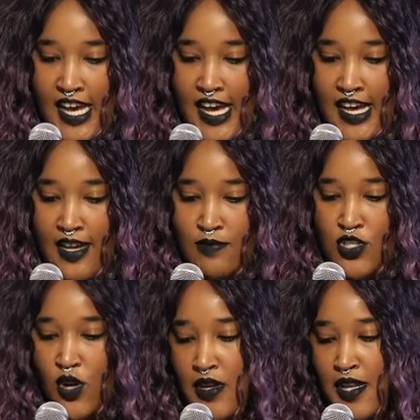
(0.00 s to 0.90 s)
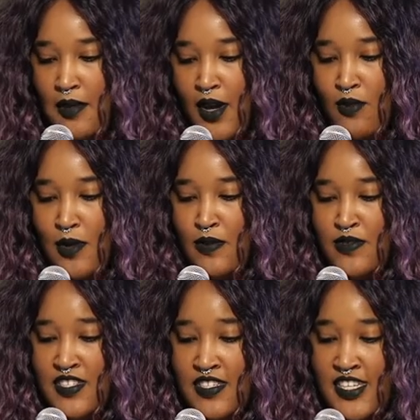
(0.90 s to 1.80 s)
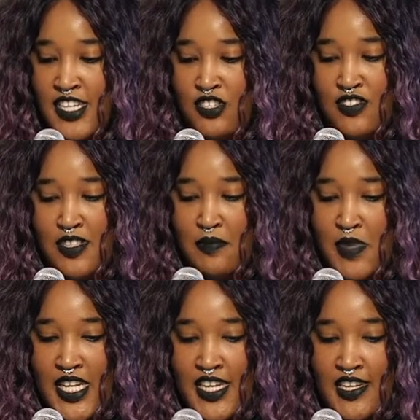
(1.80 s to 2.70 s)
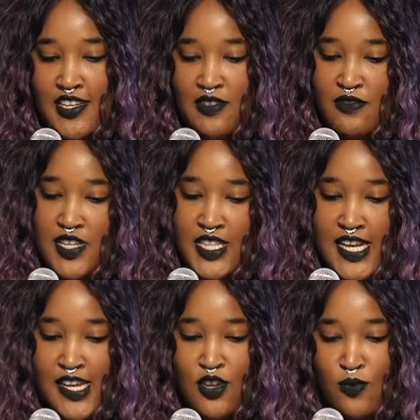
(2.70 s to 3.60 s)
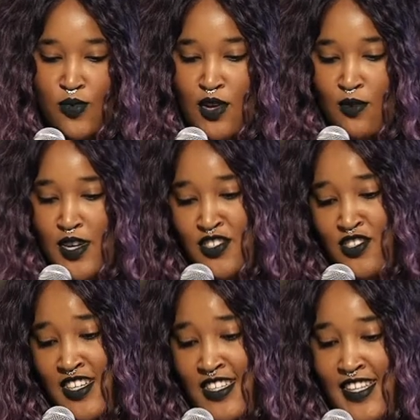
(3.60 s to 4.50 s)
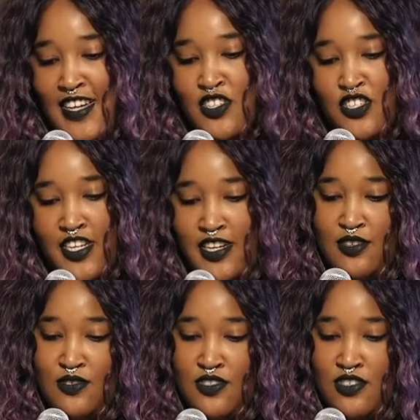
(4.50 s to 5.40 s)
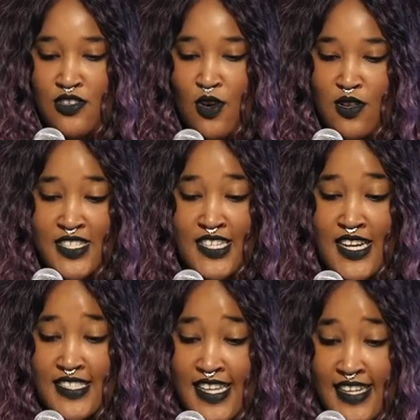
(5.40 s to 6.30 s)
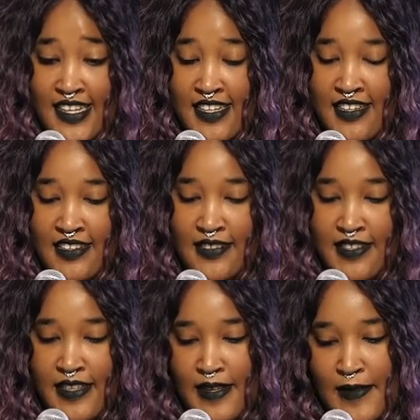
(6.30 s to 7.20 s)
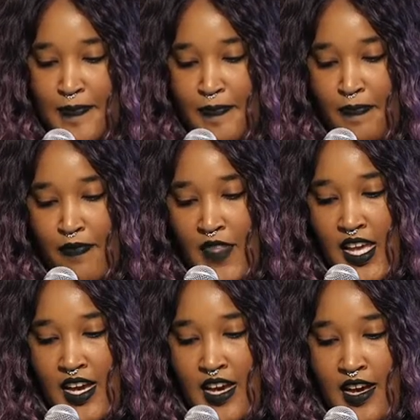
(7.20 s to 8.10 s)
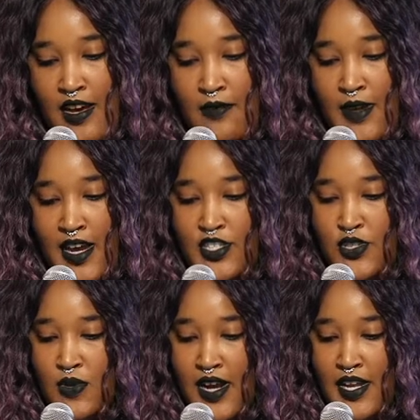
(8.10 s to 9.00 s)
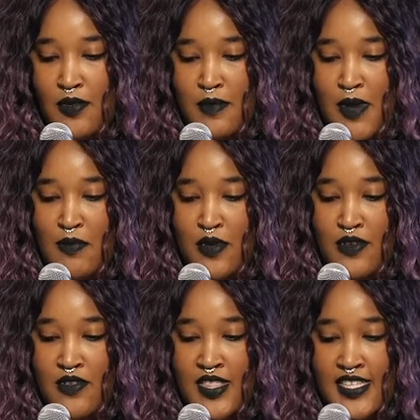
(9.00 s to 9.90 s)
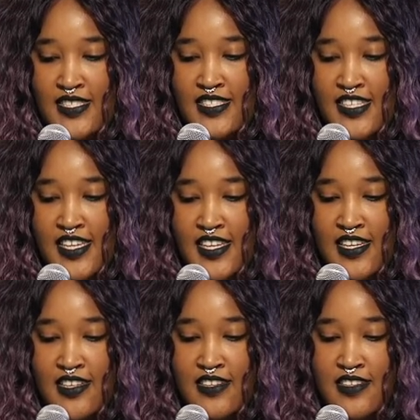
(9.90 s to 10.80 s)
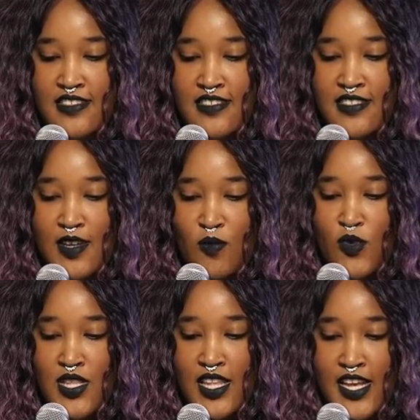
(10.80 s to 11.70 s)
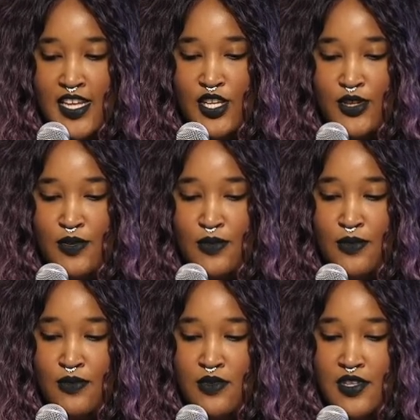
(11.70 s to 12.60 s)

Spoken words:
Talking about representation in the media can feel like rearranging deck chairs on the Titanic. I try to remember that seeing someone like you